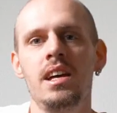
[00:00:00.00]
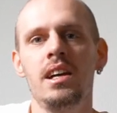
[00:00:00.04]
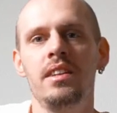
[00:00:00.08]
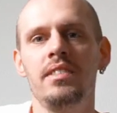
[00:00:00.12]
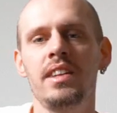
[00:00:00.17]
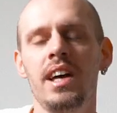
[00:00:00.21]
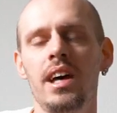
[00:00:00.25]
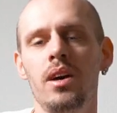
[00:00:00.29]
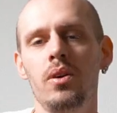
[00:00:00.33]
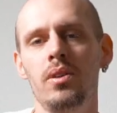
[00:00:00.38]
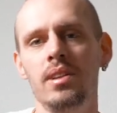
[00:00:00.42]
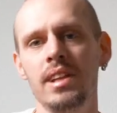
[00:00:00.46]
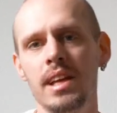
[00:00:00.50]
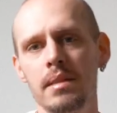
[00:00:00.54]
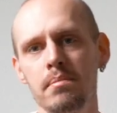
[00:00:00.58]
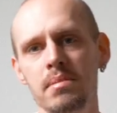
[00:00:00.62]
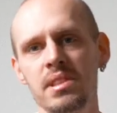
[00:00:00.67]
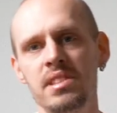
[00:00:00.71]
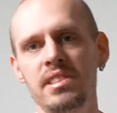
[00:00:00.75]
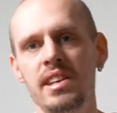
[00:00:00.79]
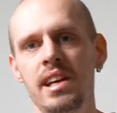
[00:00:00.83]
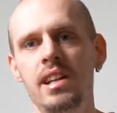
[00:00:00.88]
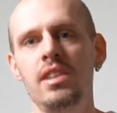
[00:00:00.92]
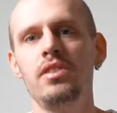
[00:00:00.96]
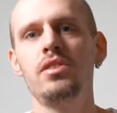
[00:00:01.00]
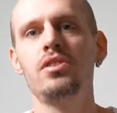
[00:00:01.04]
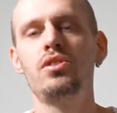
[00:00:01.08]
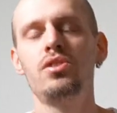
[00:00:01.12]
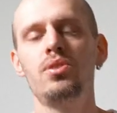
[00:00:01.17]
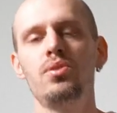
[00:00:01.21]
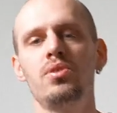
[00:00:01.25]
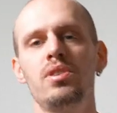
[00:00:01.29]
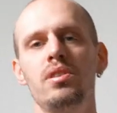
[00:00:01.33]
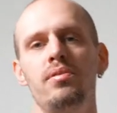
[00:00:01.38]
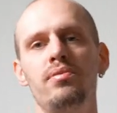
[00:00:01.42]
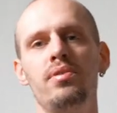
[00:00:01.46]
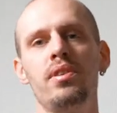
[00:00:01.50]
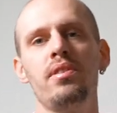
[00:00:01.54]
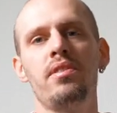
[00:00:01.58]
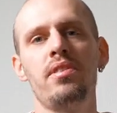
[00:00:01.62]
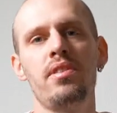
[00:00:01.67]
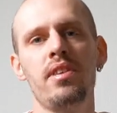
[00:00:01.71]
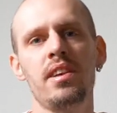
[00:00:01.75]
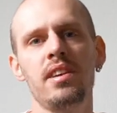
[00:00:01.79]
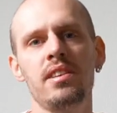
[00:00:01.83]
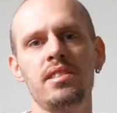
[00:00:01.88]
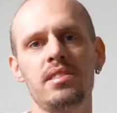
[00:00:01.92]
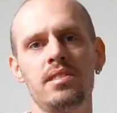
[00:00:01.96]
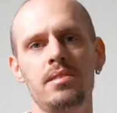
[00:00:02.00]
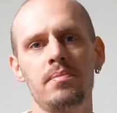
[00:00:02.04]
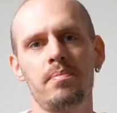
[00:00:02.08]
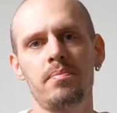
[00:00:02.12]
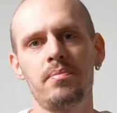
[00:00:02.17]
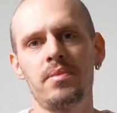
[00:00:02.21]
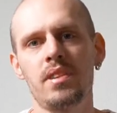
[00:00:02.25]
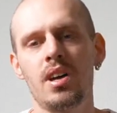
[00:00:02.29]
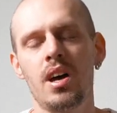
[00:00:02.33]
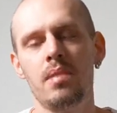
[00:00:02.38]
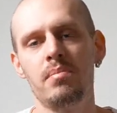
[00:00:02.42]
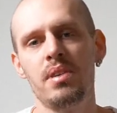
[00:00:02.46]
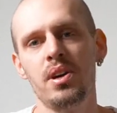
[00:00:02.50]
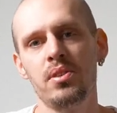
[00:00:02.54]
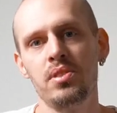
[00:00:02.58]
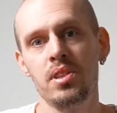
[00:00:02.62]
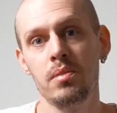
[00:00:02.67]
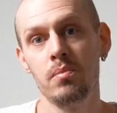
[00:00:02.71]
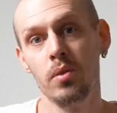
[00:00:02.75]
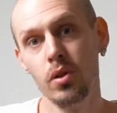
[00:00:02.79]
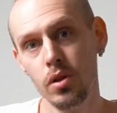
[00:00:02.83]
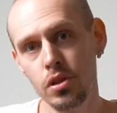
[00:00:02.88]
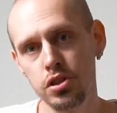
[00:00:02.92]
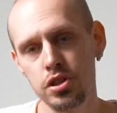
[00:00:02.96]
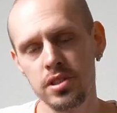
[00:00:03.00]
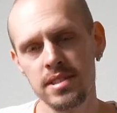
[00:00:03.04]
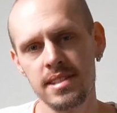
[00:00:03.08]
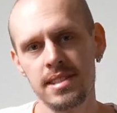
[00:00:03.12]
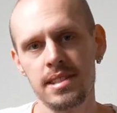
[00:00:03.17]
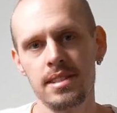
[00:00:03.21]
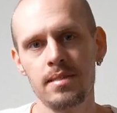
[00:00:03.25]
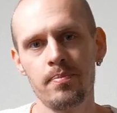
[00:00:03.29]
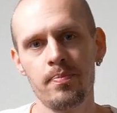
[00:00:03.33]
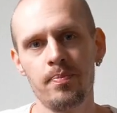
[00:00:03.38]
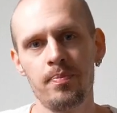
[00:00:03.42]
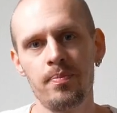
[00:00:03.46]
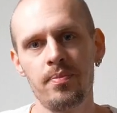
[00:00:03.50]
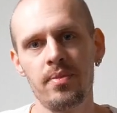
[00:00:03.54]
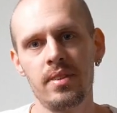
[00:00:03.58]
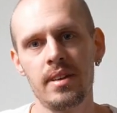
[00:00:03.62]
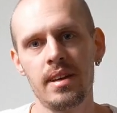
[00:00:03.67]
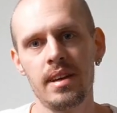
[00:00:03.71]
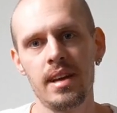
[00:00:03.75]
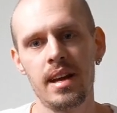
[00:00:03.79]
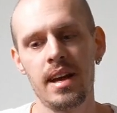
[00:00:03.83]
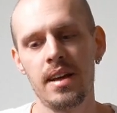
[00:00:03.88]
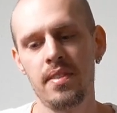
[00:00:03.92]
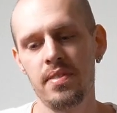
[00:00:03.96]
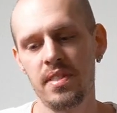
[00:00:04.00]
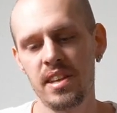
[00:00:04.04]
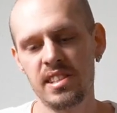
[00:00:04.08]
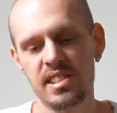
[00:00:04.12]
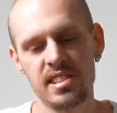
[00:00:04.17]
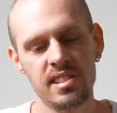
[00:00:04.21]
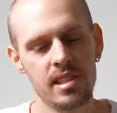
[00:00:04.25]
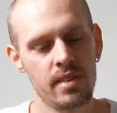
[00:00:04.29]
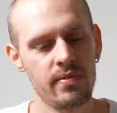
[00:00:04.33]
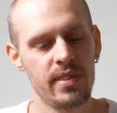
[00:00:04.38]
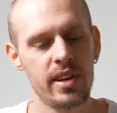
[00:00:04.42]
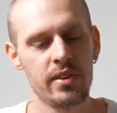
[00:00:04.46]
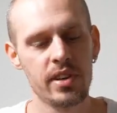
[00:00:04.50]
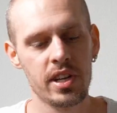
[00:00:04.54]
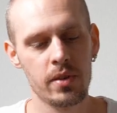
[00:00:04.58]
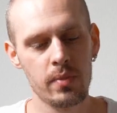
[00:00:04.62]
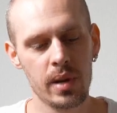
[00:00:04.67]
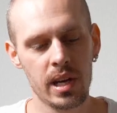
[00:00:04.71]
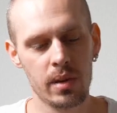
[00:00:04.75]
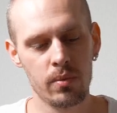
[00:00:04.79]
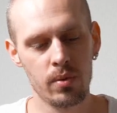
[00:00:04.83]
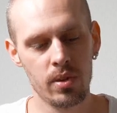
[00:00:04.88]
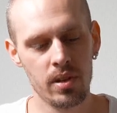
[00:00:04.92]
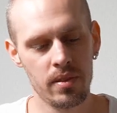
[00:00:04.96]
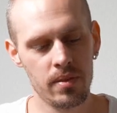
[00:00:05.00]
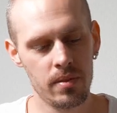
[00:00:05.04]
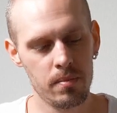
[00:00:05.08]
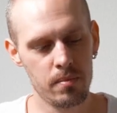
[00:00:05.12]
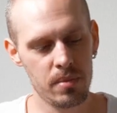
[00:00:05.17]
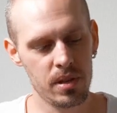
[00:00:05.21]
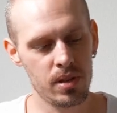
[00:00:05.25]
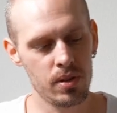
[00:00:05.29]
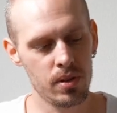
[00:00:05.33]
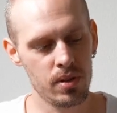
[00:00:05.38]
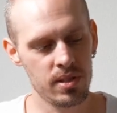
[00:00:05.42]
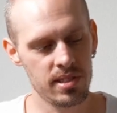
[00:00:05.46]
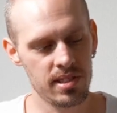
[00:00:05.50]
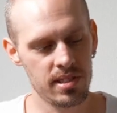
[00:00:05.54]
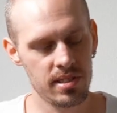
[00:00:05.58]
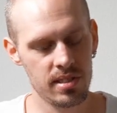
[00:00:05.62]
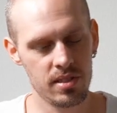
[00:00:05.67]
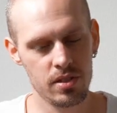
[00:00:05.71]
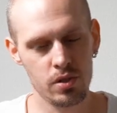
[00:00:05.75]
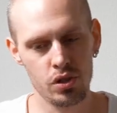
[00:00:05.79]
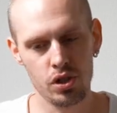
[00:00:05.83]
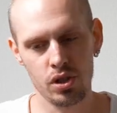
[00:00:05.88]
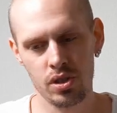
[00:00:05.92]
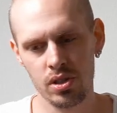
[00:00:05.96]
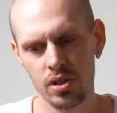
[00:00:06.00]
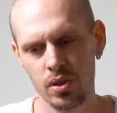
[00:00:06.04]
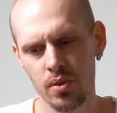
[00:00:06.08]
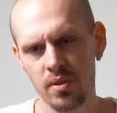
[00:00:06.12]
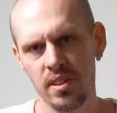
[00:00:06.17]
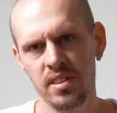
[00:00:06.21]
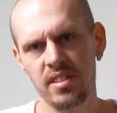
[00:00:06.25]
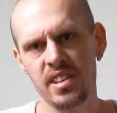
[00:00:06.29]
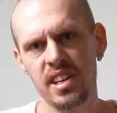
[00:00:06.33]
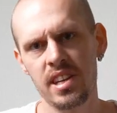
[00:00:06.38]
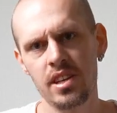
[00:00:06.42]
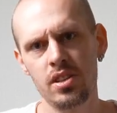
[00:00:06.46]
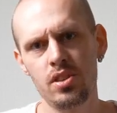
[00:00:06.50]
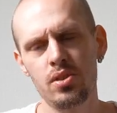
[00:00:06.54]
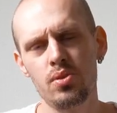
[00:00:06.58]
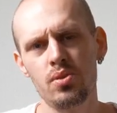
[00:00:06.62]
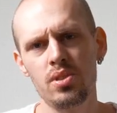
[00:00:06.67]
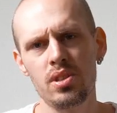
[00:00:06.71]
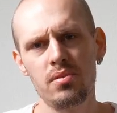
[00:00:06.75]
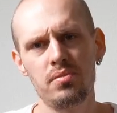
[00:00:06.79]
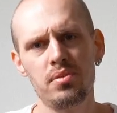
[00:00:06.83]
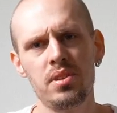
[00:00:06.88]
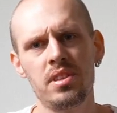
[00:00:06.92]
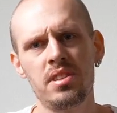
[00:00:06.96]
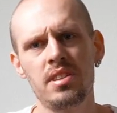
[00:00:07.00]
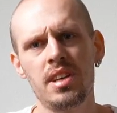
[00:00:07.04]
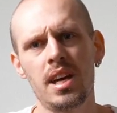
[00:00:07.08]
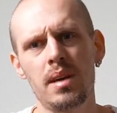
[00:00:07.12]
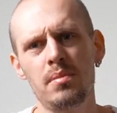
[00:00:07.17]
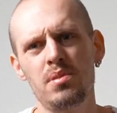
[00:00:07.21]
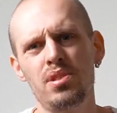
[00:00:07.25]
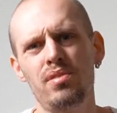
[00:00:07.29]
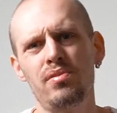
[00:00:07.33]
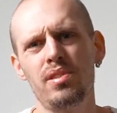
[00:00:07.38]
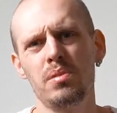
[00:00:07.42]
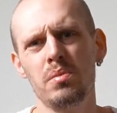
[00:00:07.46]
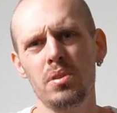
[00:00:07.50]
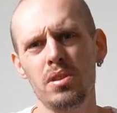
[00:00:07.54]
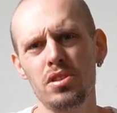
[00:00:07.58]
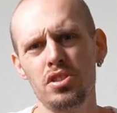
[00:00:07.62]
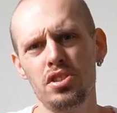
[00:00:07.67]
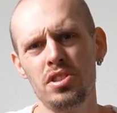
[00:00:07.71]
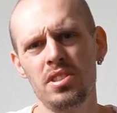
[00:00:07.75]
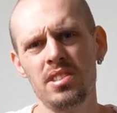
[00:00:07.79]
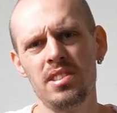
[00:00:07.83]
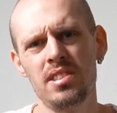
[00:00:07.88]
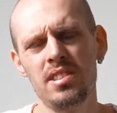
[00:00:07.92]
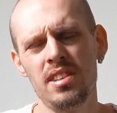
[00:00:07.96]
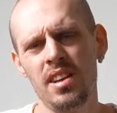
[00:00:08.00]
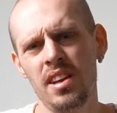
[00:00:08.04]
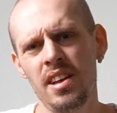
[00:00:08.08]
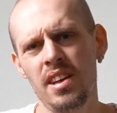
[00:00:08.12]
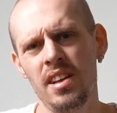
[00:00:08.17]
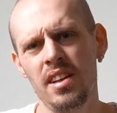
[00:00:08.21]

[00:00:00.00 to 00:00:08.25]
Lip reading: Now let me tell you two different things about emulsions. And this is a very quick one because you should know that there are two different types of emulsions.